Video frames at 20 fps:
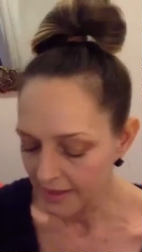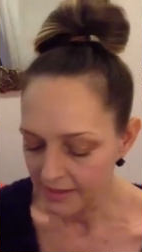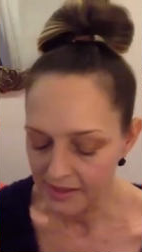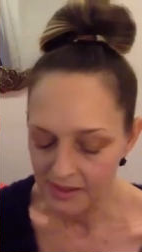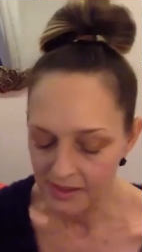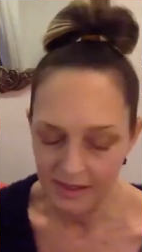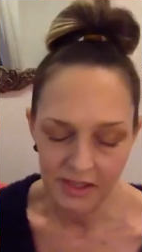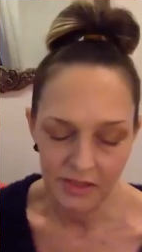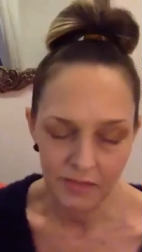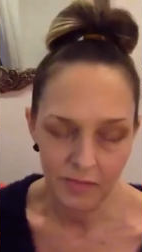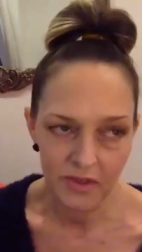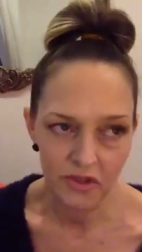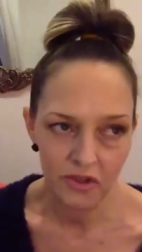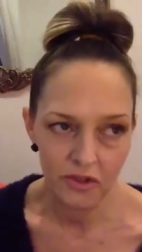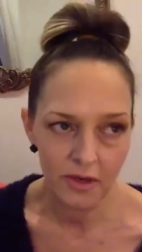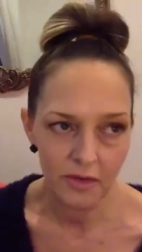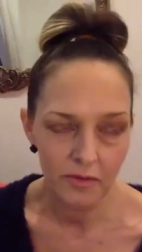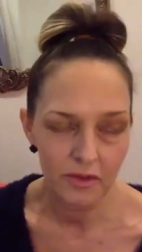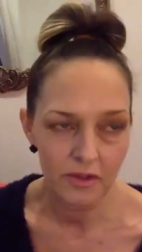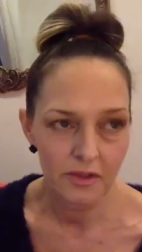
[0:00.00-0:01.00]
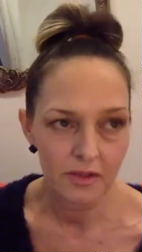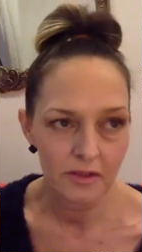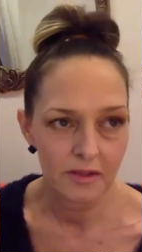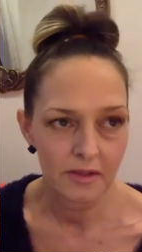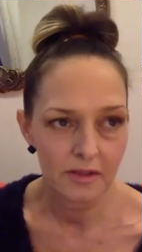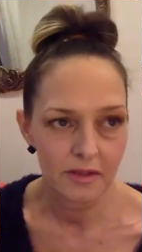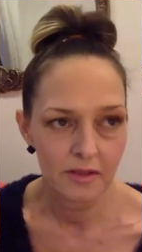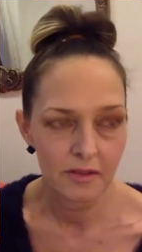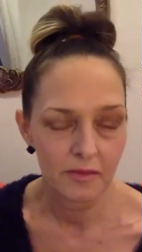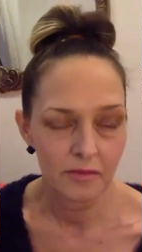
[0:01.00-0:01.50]
the next measure
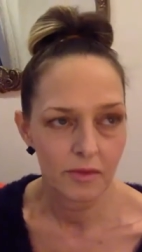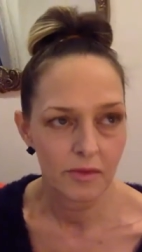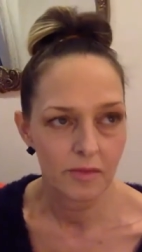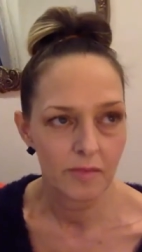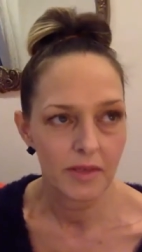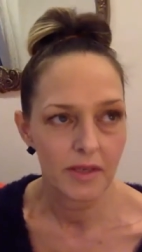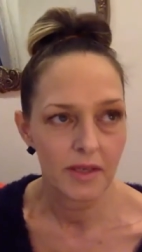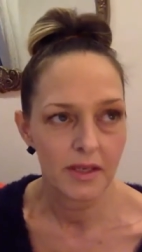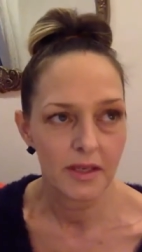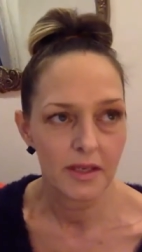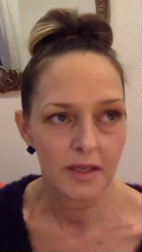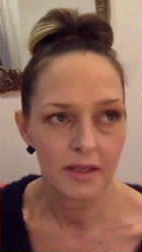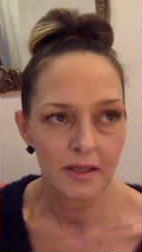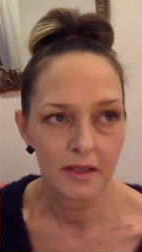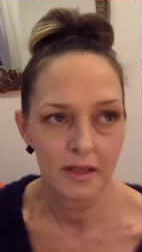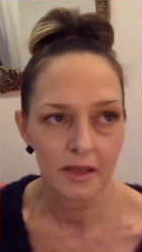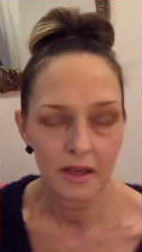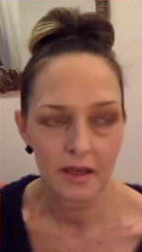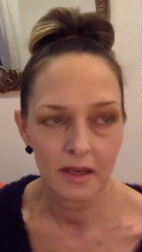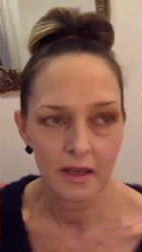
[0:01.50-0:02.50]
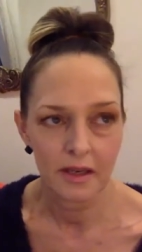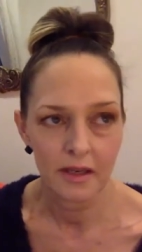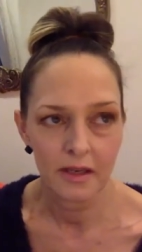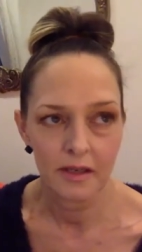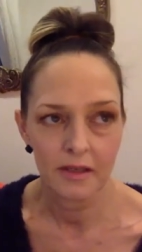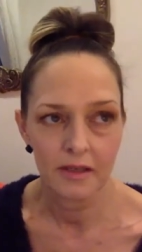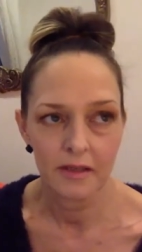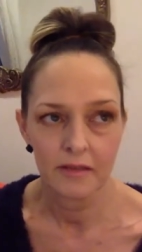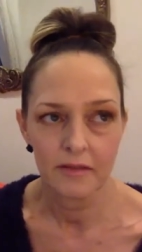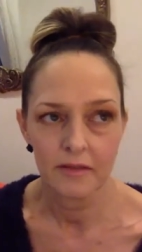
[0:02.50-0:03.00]
would be
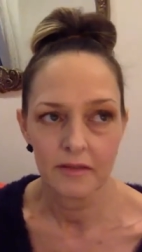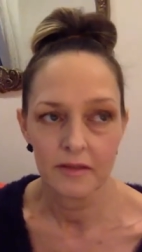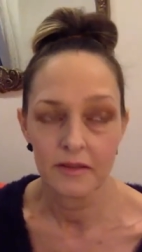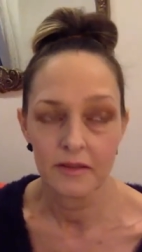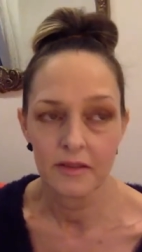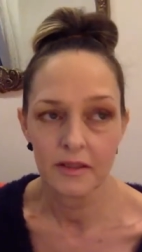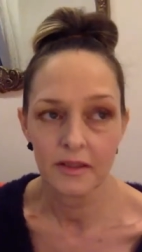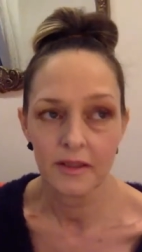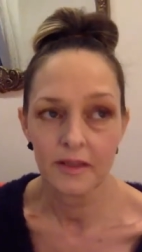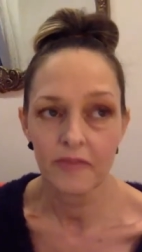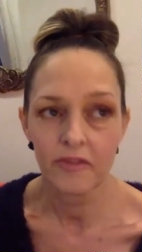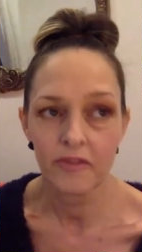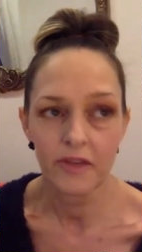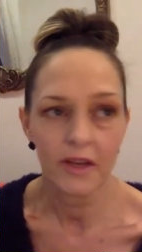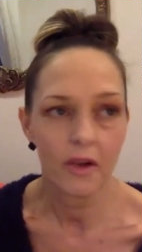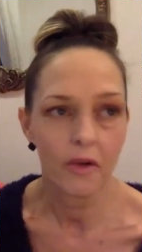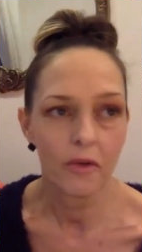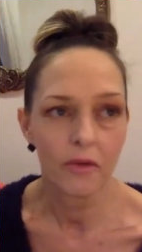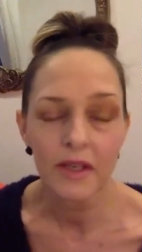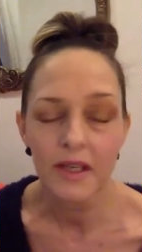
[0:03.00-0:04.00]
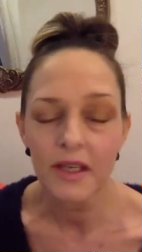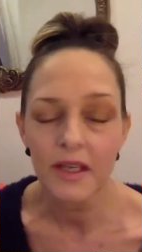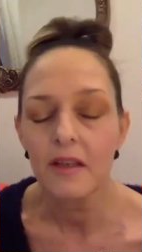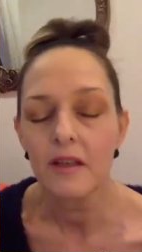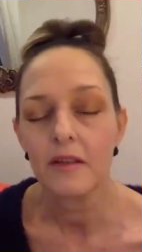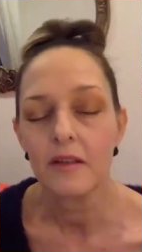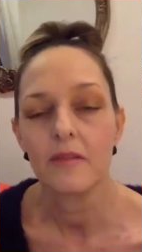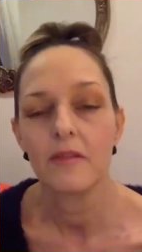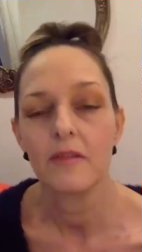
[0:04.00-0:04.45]
delivery only.